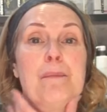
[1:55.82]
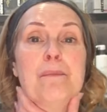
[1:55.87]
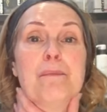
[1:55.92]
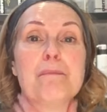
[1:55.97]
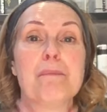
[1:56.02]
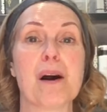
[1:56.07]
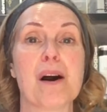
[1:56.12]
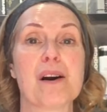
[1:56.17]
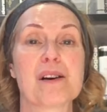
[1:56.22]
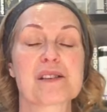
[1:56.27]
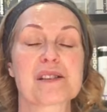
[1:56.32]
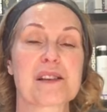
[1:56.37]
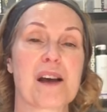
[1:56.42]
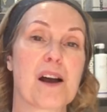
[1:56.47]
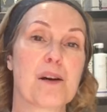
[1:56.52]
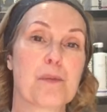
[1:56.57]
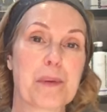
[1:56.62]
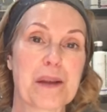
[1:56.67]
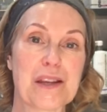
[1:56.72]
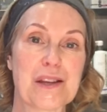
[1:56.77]
mask that
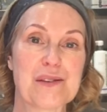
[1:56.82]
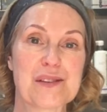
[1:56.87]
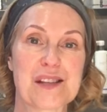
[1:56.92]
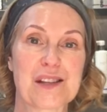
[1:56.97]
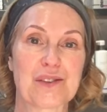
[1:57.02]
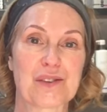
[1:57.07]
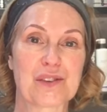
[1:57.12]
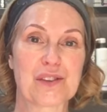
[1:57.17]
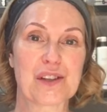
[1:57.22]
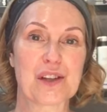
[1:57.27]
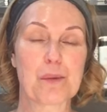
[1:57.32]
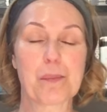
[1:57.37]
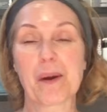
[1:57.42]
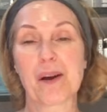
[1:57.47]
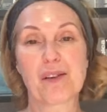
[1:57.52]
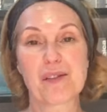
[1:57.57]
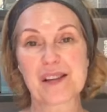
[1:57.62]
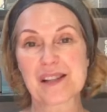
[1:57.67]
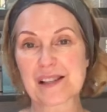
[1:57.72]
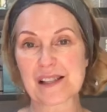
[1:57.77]
I'll be using on you, but
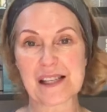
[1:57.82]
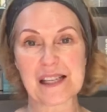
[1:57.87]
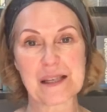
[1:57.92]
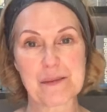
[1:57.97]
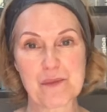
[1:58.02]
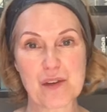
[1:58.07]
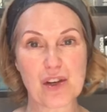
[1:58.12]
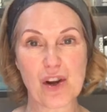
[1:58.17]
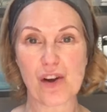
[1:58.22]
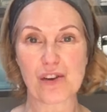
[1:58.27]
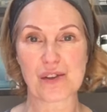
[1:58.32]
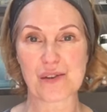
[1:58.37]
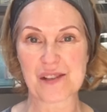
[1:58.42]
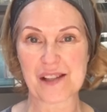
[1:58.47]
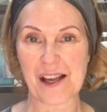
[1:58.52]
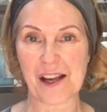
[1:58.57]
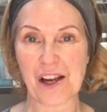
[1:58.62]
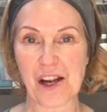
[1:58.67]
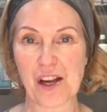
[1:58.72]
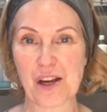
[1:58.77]
obviously you can't use
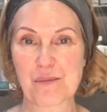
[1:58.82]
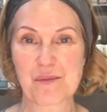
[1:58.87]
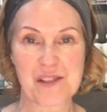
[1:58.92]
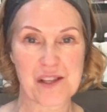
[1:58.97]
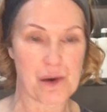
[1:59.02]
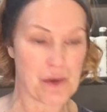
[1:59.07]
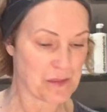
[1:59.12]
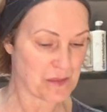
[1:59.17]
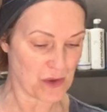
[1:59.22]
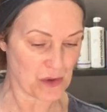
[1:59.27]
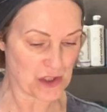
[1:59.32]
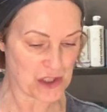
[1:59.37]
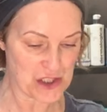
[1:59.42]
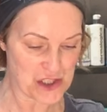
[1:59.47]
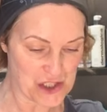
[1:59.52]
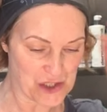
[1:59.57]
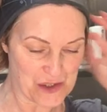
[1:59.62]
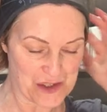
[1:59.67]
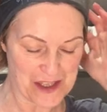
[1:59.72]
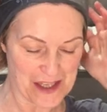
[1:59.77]
that at home, so I'm not going to show
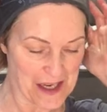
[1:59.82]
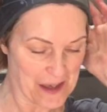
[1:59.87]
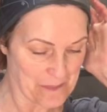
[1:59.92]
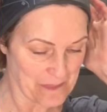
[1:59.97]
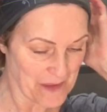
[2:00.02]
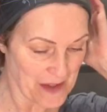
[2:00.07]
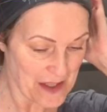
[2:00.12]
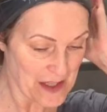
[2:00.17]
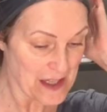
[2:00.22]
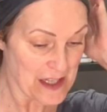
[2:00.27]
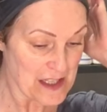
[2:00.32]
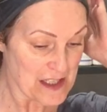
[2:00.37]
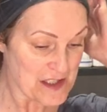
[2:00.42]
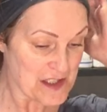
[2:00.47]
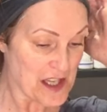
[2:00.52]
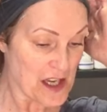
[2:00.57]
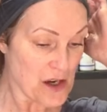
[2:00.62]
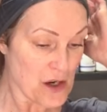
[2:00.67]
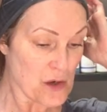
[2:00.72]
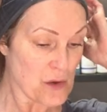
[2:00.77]
you that.
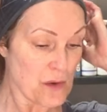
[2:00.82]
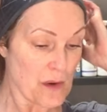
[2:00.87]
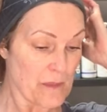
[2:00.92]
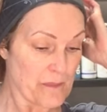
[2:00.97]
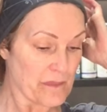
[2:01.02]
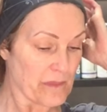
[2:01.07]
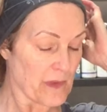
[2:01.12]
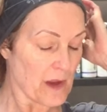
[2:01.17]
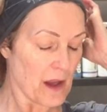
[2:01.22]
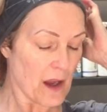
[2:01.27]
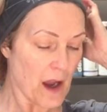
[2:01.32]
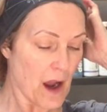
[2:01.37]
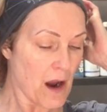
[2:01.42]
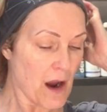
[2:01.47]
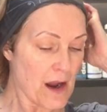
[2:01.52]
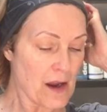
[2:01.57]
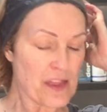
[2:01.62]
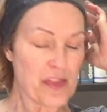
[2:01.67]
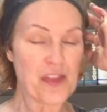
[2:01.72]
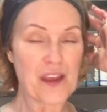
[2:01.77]
So
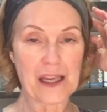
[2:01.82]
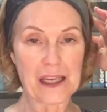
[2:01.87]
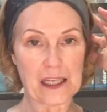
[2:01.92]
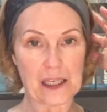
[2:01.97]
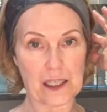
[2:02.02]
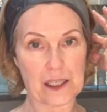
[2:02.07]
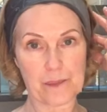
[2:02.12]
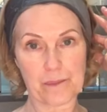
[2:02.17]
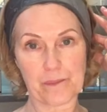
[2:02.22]
I think